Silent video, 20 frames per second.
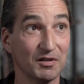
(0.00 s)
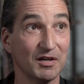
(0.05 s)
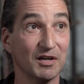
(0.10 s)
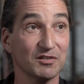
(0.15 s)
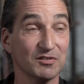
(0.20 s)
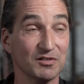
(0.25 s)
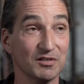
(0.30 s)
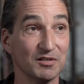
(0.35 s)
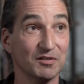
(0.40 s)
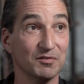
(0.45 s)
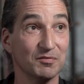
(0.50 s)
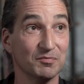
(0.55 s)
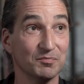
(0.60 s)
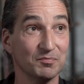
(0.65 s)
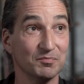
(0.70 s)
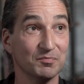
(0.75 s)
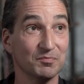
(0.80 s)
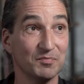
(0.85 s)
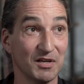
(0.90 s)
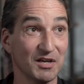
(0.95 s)
actually
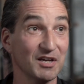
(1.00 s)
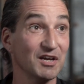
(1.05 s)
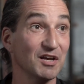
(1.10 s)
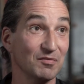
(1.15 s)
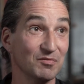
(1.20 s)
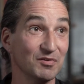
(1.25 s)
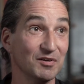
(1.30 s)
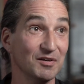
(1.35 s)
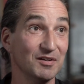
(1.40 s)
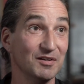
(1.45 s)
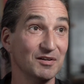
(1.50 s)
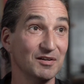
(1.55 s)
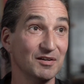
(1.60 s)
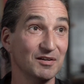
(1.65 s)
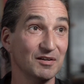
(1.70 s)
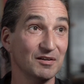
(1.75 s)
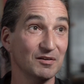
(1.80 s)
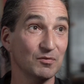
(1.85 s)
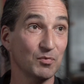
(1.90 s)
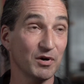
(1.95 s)
behave,
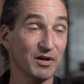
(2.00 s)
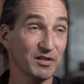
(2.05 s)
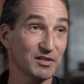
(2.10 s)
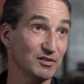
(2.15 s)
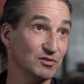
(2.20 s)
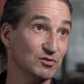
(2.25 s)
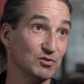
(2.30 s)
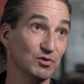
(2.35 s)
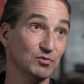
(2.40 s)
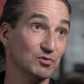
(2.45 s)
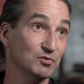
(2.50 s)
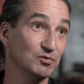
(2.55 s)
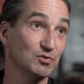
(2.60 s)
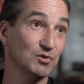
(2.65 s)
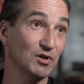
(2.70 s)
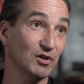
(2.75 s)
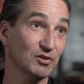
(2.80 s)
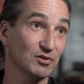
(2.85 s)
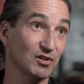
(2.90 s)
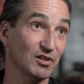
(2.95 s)
why they do
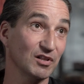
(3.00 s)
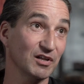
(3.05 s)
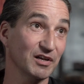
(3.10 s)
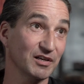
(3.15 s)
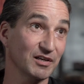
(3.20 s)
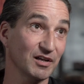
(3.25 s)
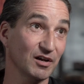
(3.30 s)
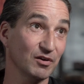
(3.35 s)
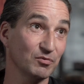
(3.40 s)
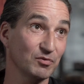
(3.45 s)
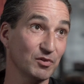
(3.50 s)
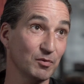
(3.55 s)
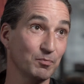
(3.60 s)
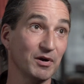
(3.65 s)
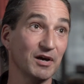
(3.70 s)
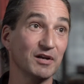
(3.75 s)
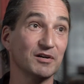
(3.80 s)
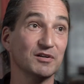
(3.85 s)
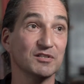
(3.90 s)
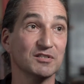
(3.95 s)
not collide, how the
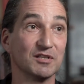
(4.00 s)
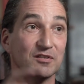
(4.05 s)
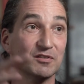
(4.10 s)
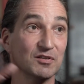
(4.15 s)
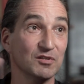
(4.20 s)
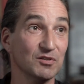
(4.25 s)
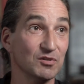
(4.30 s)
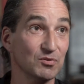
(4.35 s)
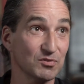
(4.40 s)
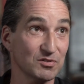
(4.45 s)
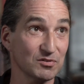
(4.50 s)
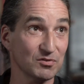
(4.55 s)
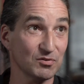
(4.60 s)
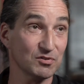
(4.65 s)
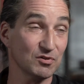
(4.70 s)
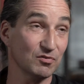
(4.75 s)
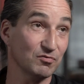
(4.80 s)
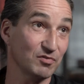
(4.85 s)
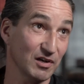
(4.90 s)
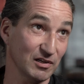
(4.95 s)
patterns that they use,
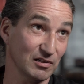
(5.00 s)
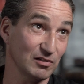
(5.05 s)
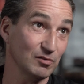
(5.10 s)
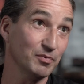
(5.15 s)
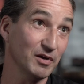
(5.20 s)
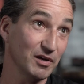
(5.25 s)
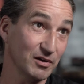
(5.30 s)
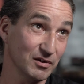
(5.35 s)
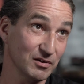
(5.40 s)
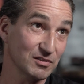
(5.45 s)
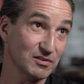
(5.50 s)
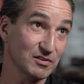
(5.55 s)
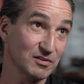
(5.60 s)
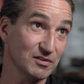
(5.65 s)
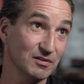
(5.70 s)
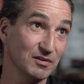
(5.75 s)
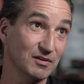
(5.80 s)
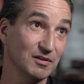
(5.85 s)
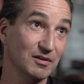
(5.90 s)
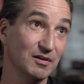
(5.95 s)
those are fractal patterns.
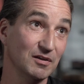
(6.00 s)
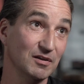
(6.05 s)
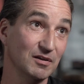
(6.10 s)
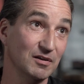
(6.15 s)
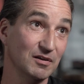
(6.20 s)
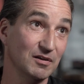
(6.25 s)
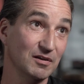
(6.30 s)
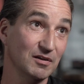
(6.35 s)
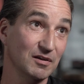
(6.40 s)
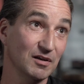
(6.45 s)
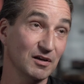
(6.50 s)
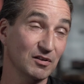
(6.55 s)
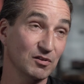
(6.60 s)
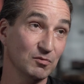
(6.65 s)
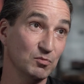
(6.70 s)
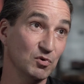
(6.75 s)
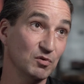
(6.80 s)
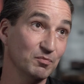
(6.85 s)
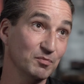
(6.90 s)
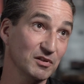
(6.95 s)
And the
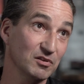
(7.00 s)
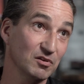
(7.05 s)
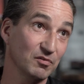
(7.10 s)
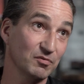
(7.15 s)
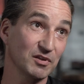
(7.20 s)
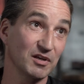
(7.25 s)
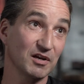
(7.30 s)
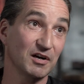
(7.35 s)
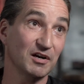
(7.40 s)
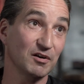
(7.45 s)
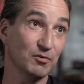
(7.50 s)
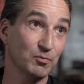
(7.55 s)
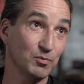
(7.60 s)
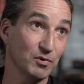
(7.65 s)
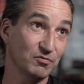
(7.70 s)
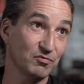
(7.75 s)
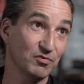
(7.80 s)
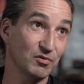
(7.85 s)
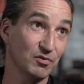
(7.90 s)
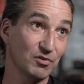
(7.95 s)
movement of the air
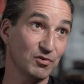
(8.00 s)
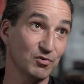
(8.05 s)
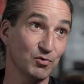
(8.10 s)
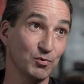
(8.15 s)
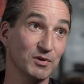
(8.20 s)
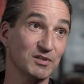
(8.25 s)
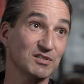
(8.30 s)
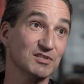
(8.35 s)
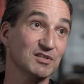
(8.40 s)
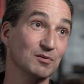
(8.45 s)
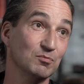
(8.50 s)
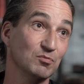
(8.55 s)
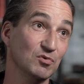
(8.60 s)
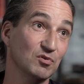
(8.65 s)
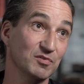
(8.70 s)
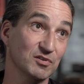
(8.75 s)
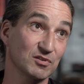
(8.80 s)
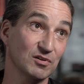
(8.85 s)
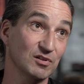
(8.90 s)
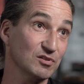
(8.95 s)
through which they
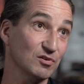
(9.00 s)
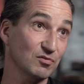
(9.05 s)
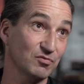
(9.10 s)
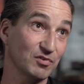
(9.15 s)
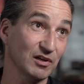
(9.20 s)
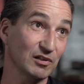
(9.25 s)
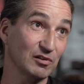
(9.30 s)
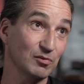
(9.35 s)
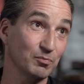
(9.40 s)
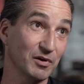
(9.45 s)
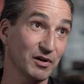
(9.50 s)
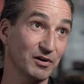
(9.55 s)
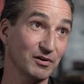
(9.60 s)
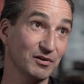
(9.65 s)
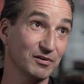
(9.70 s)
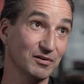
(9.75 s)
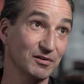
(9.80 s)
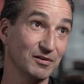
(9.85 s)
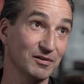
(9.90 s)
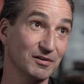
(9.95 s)
move is also a fractal
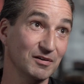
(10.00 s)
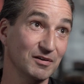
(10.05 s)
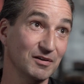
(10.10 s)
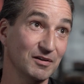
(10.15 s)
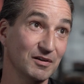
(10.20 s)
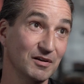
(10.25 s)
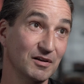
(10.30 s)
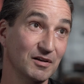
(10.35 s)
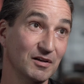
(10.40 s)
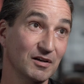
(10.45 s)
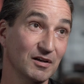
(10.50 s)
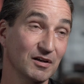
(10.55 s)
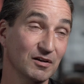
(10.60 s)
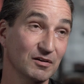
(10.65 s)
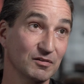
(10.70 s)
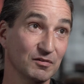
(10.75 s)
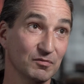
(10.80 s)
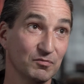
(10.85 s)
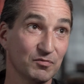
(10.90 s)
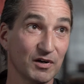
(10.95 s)
pattern.
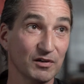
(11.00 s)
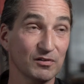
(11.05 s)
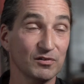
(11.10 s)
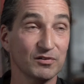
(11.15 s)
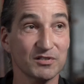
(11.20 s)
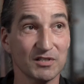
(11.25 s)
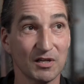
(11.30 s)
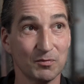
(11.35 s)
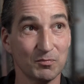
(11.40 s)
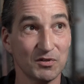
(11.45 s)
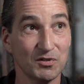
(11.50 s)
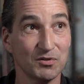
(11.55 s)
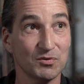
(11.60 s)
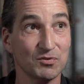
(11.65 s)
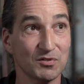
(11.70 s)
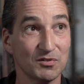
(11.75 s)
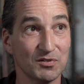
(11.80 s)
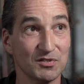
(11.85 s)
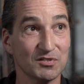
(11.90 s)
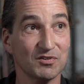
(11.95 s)
And fractals can be
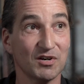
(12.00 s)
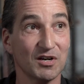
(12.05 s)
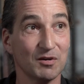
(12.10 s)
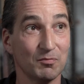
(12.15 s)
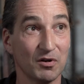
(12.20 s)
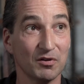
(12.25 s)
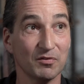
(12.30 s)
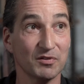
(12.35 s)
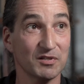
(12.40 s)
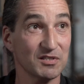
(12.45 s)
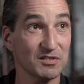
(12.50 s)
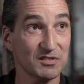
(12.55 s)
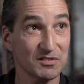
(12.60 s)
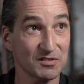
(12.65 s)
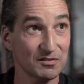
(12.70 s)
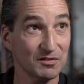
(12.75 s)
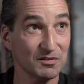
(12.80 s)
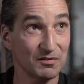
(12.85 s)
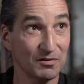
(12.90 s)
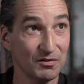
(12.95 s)
used to describe all of
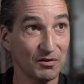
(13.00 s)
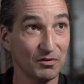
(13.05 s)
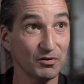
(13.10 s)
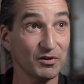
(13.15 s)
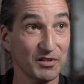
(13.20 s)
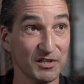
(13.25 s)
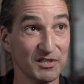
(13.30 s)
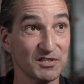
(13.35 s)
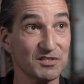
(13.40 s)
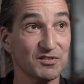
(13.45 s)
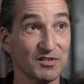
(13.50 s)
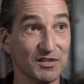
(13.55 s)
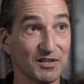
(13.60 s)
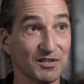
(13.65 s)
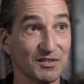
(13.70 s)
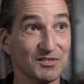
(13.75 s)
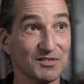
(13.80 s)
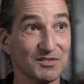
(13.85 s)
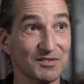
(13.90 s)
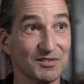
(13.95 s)
these
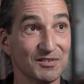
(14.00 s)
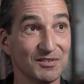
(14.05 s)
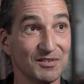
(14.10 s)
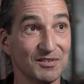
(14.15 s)
things.